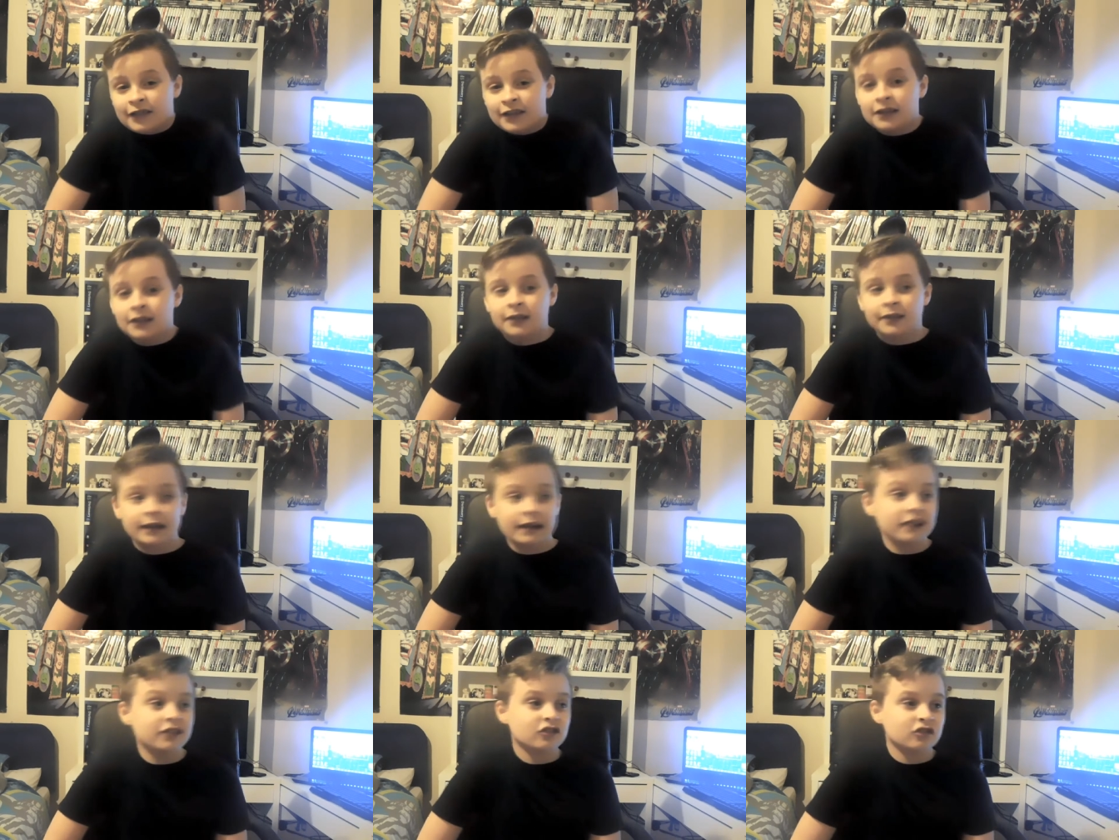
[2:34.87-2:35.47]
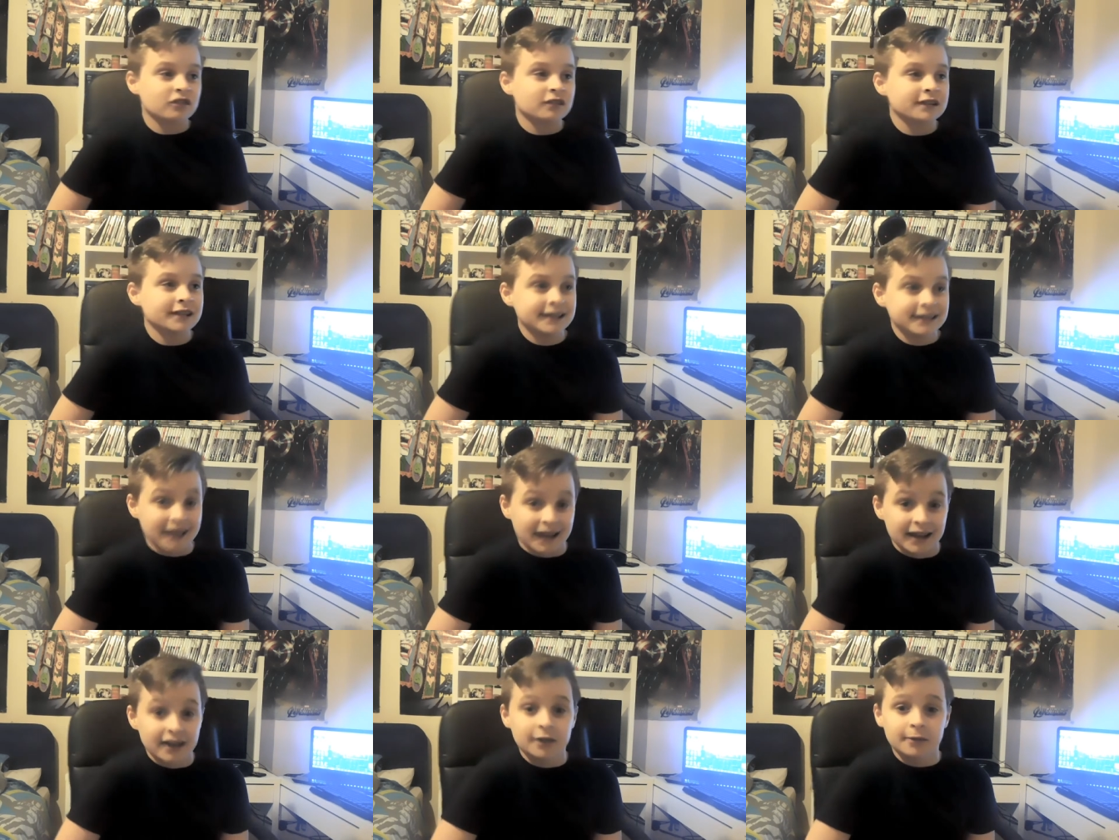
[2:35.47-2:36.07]
They're literally
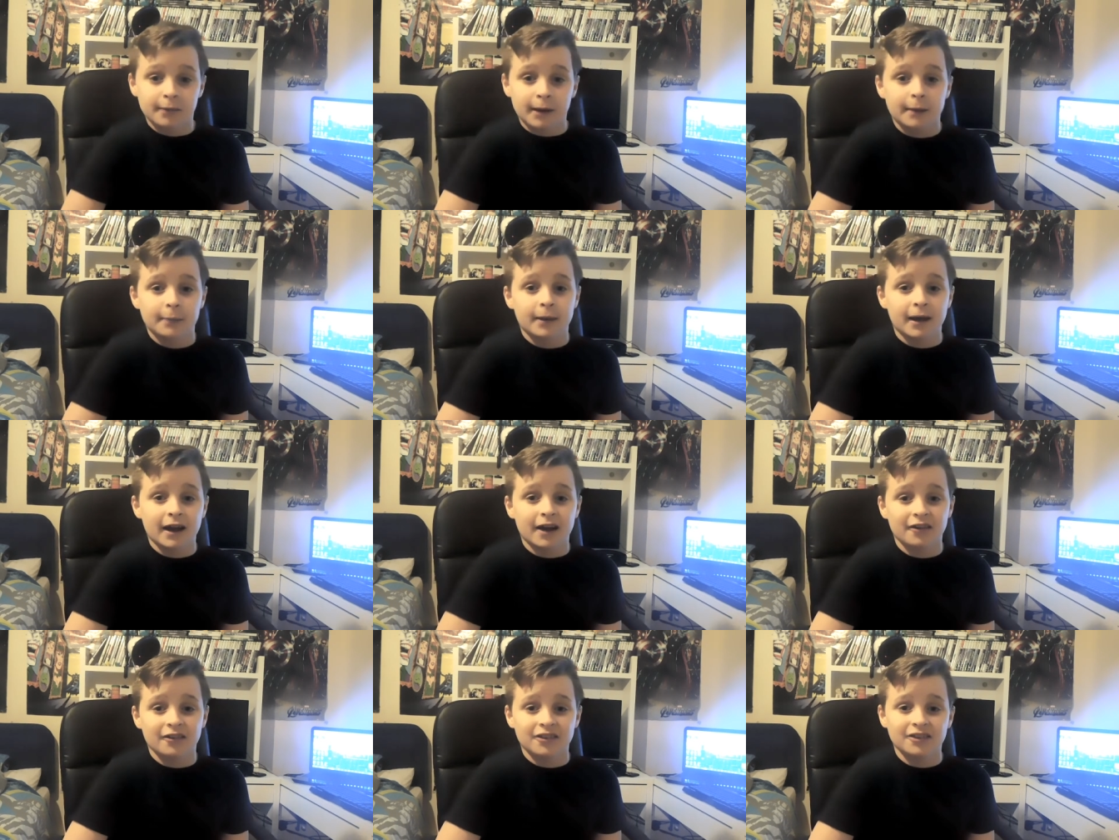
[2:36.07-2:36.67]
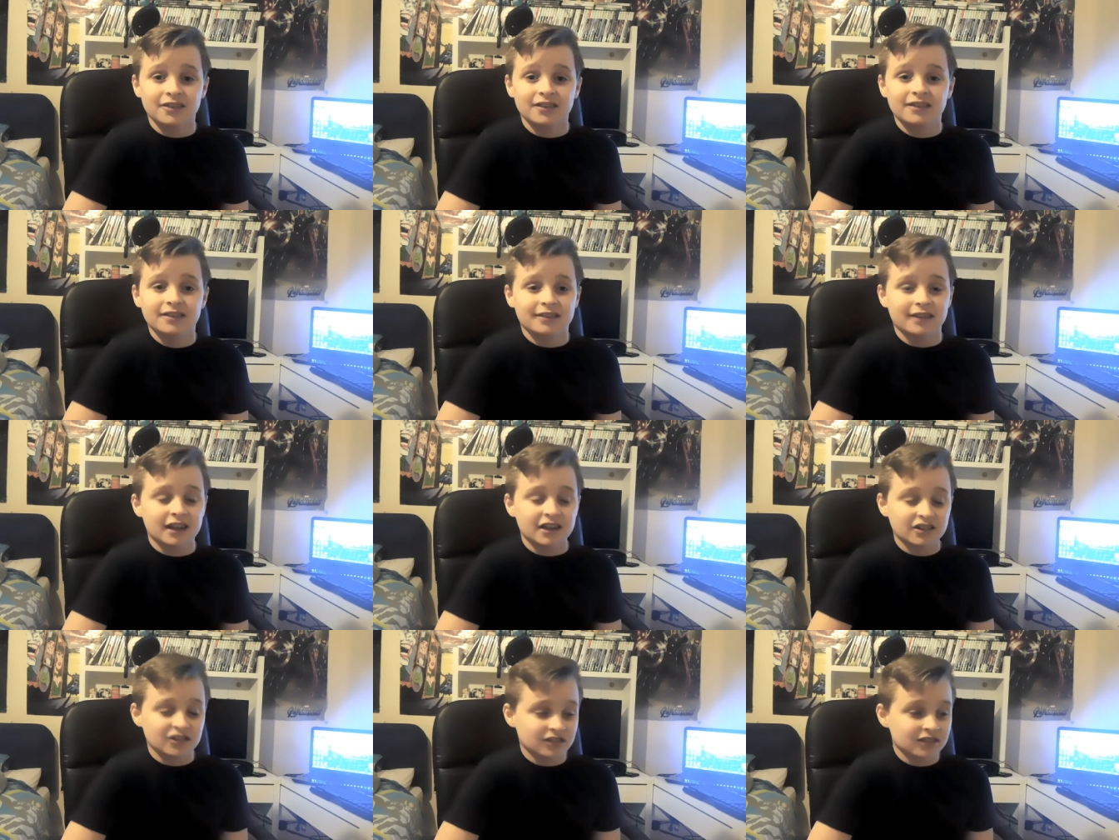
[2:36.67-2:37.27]
like my parents.
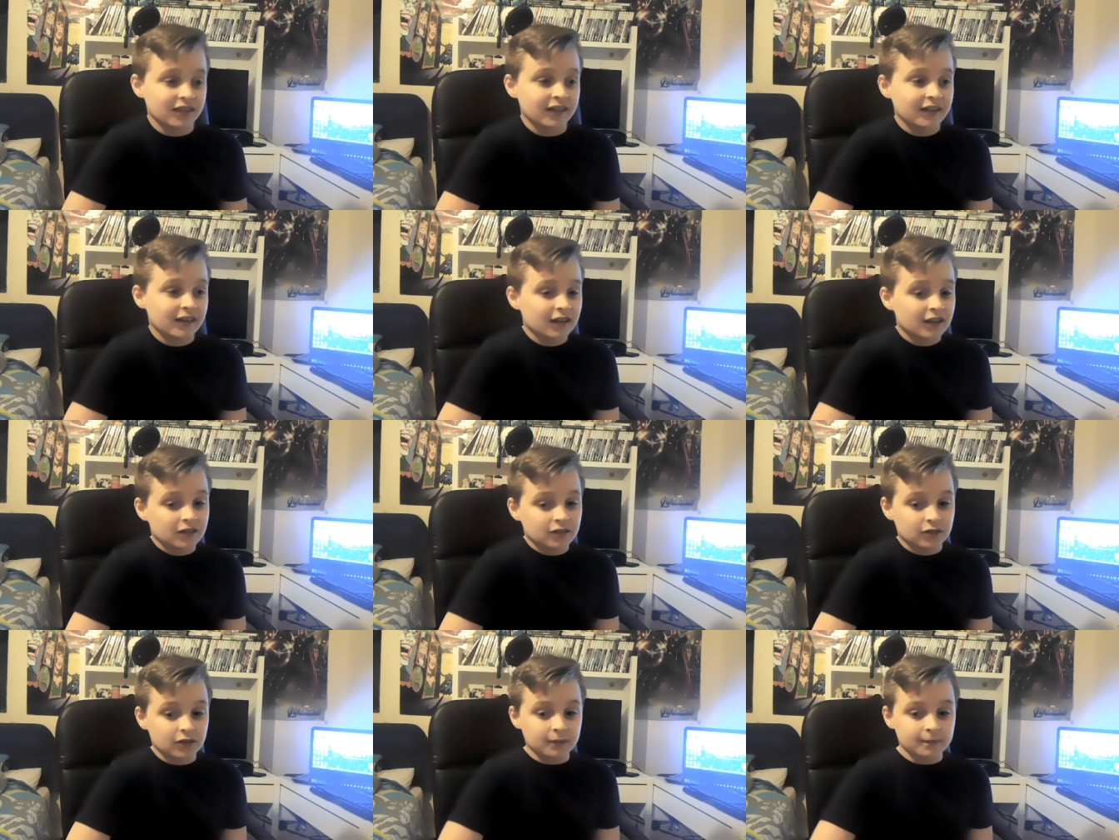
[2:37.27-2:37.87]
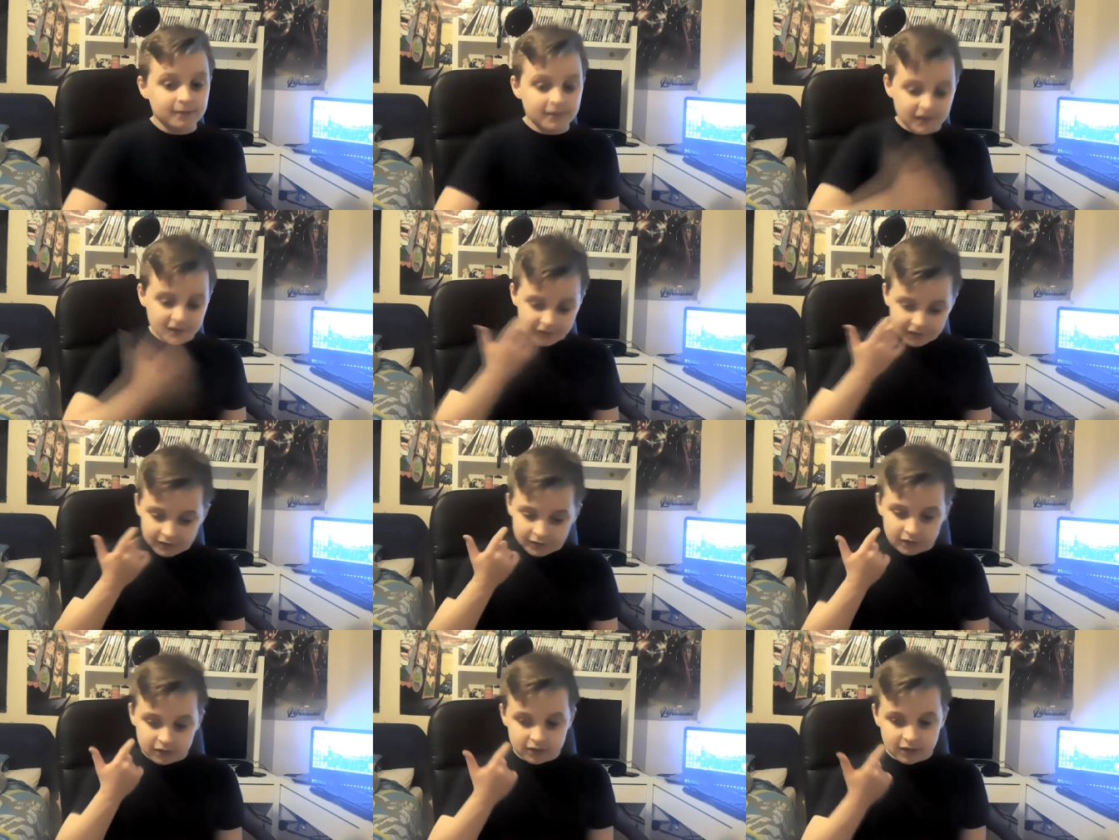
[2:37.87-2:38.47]
They just, they,
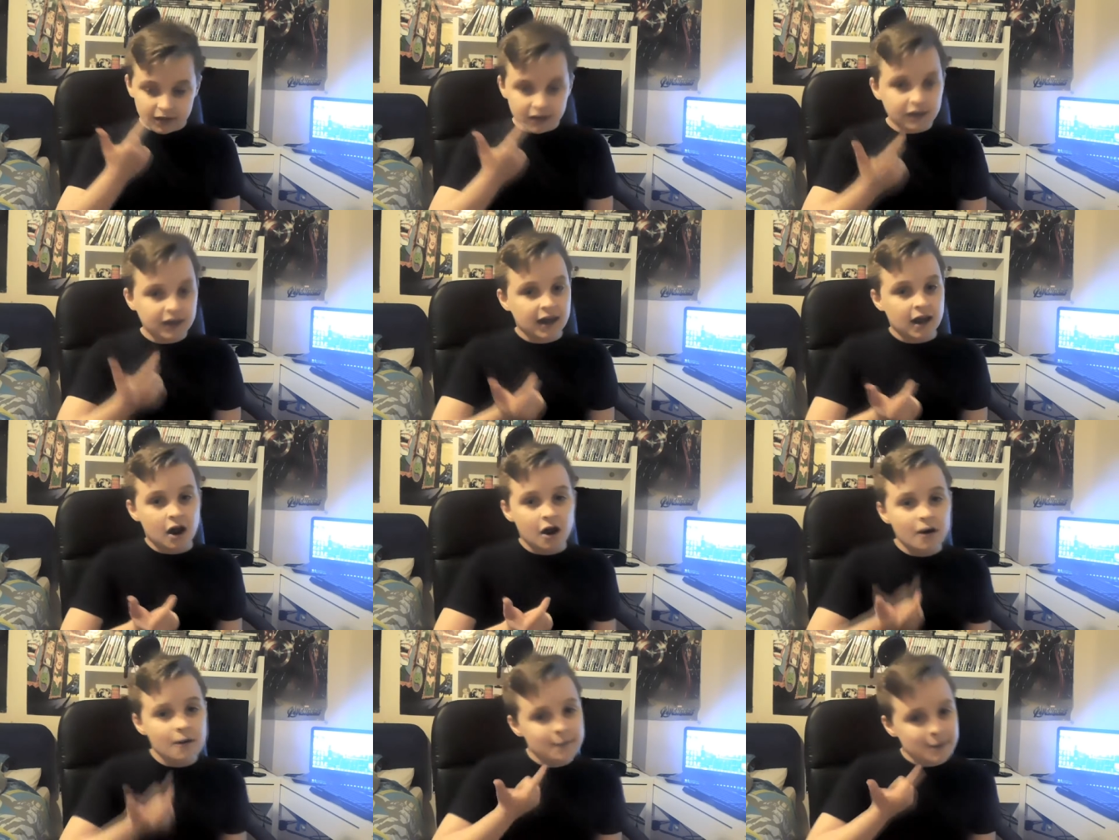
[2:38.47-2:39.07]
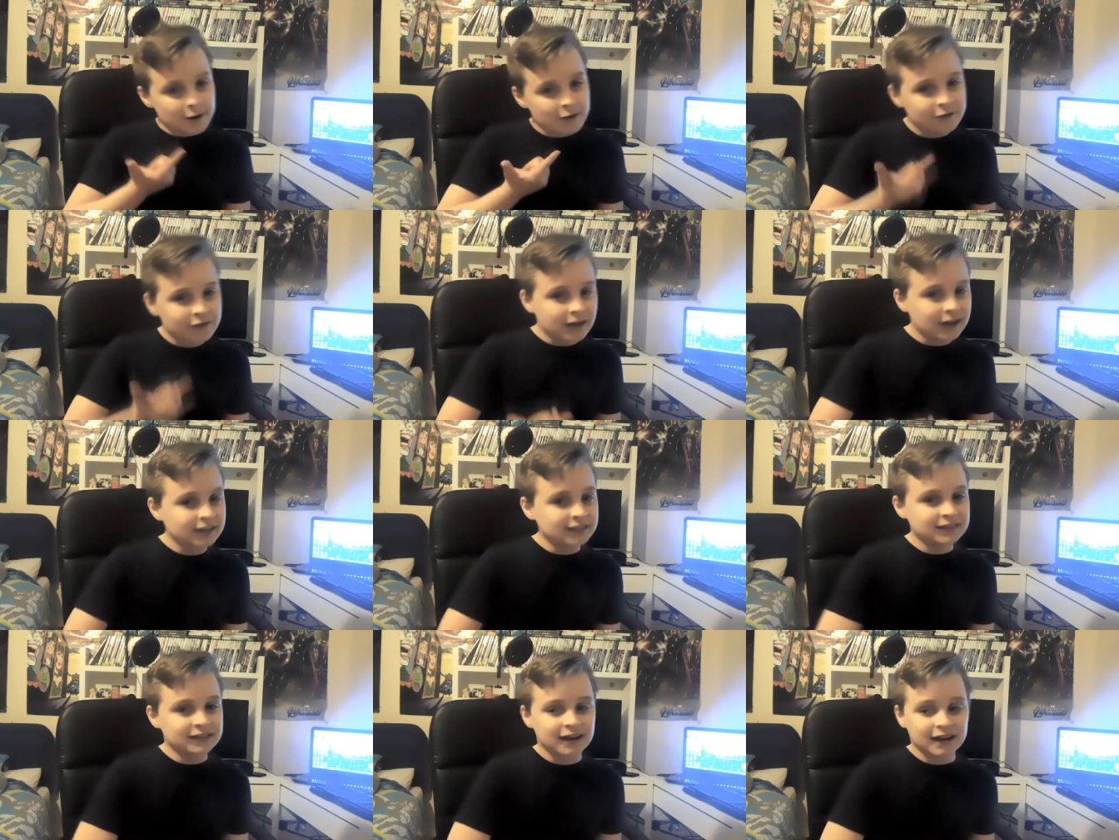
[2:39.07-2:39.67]
they care about
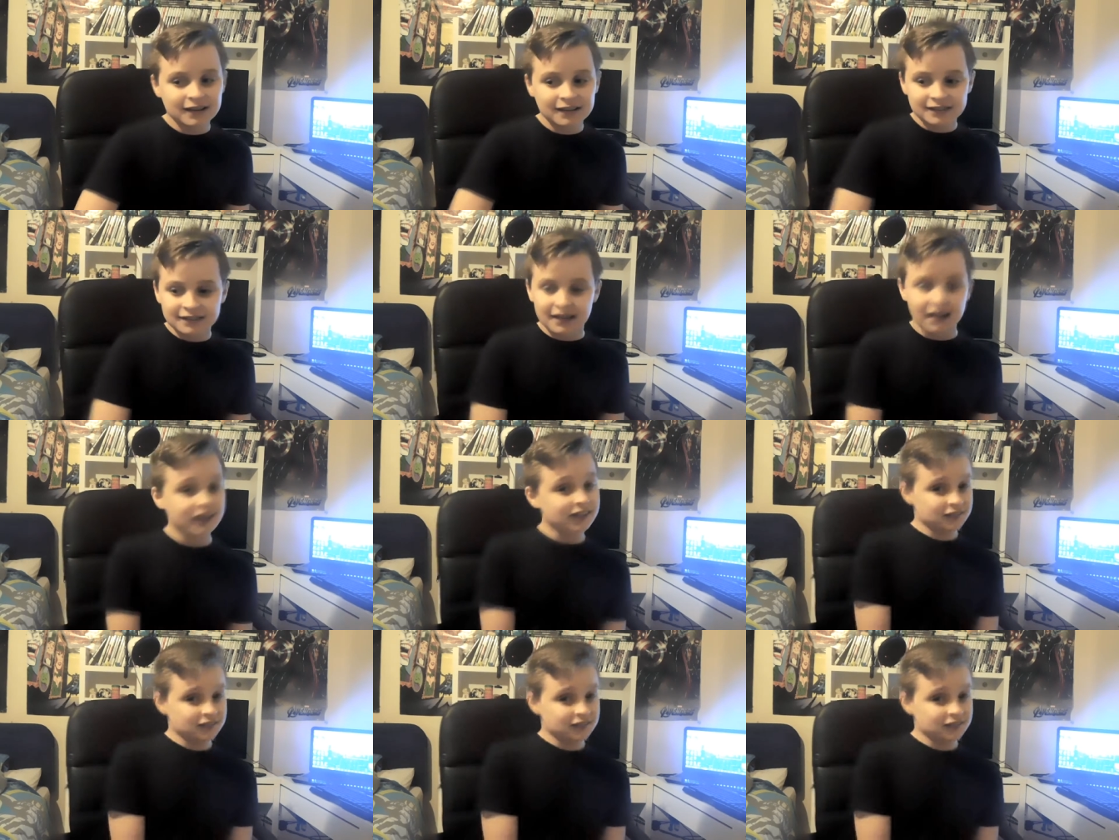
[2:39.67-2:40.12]
Valentine's Day.